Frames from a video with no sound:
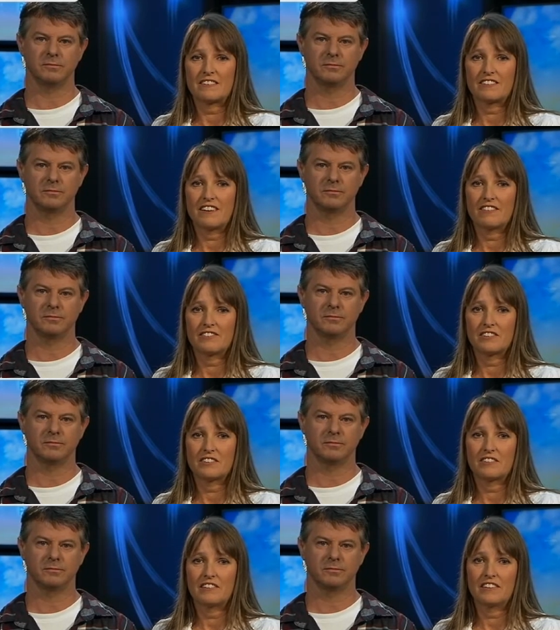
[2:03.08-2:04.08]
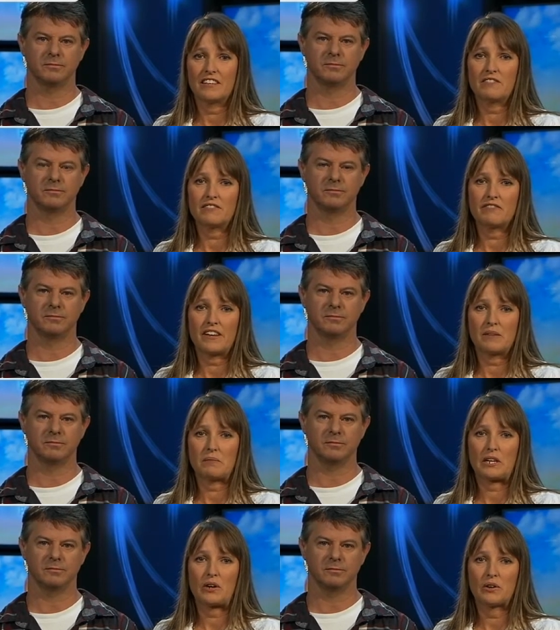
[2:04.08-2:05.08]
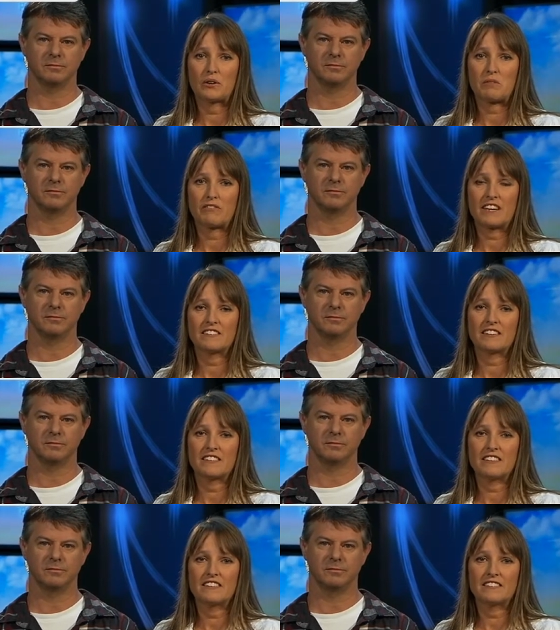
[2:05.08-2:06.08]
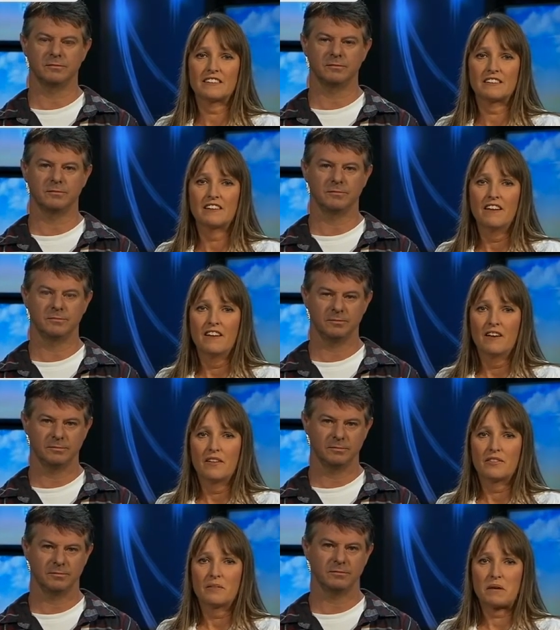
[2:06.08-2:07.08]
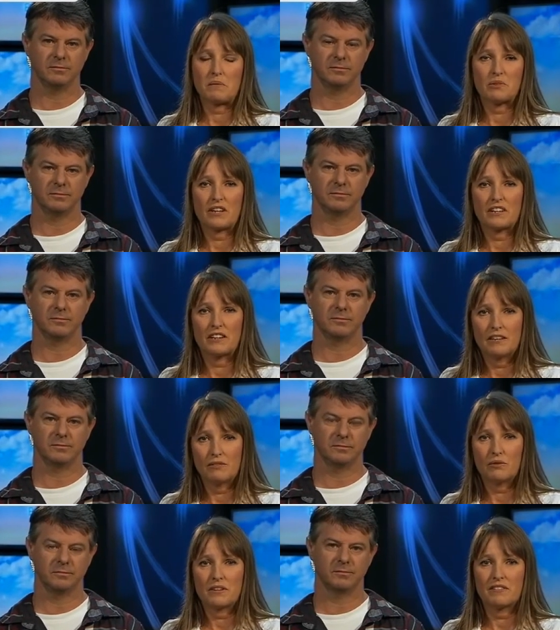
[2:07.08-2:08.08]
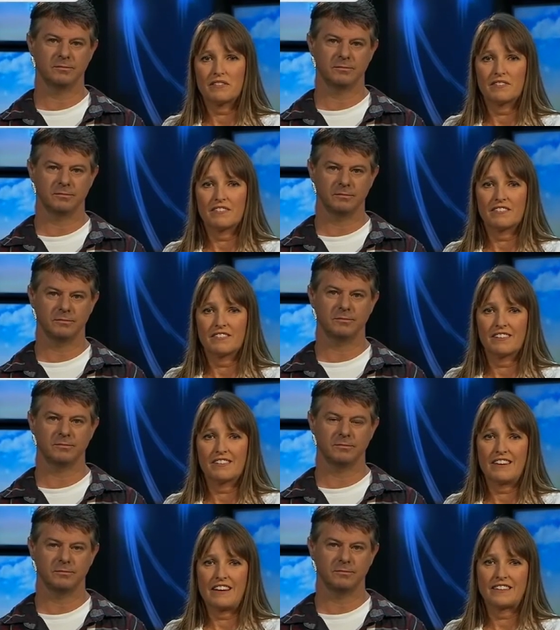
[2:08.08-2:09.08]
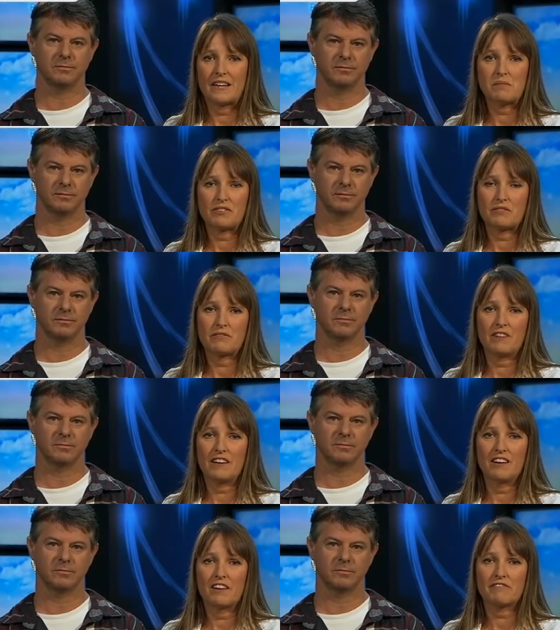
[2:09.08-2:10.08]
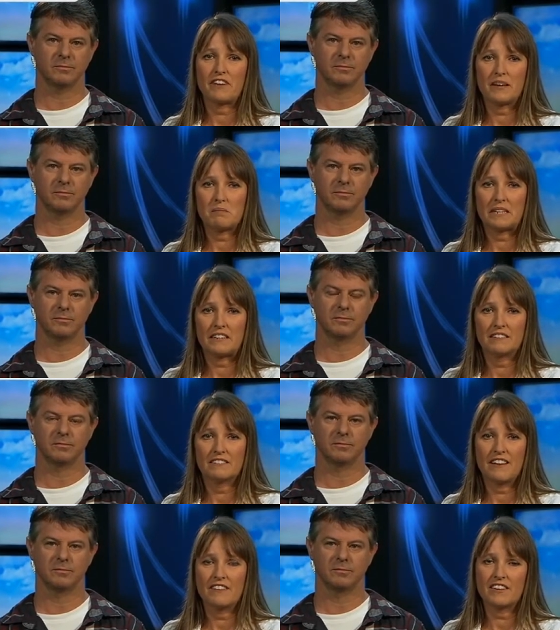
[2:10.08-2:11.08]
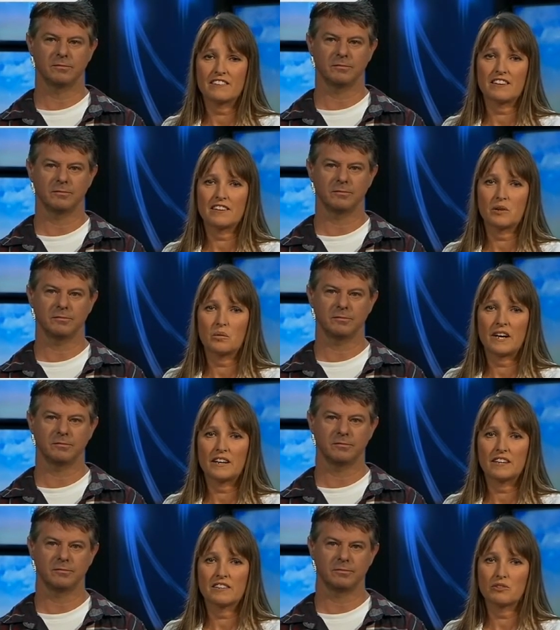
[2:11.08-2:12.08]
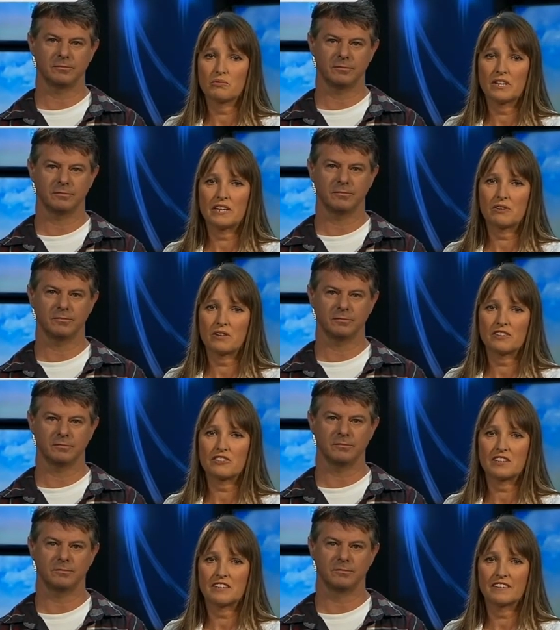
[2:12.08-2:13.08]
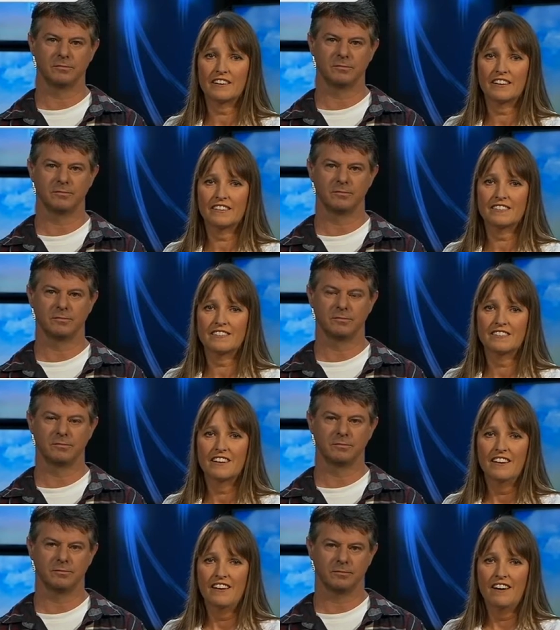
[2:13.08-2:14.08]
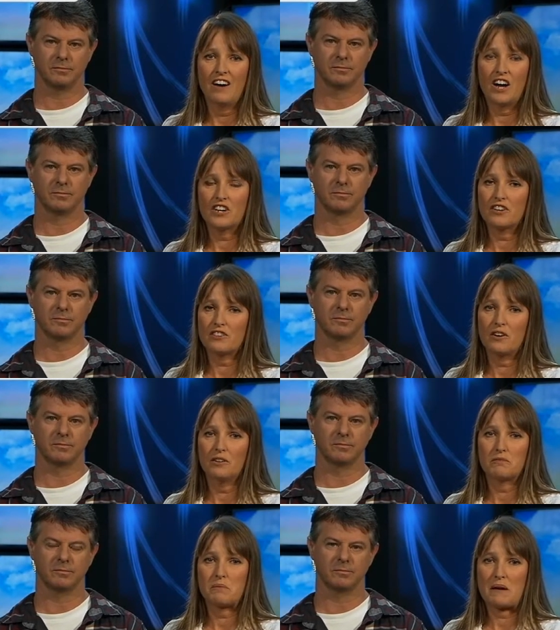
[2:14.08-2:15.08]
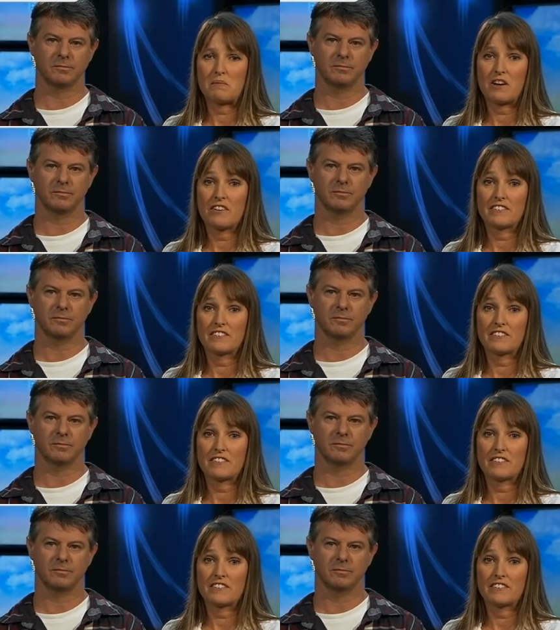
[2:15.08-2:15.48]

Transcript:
Speaker 1: to have to leave the family home of 18 years and the people that you live with, our neighbours are like family, and to have that taken away, it is really crushing. And I know the whole of Palmyra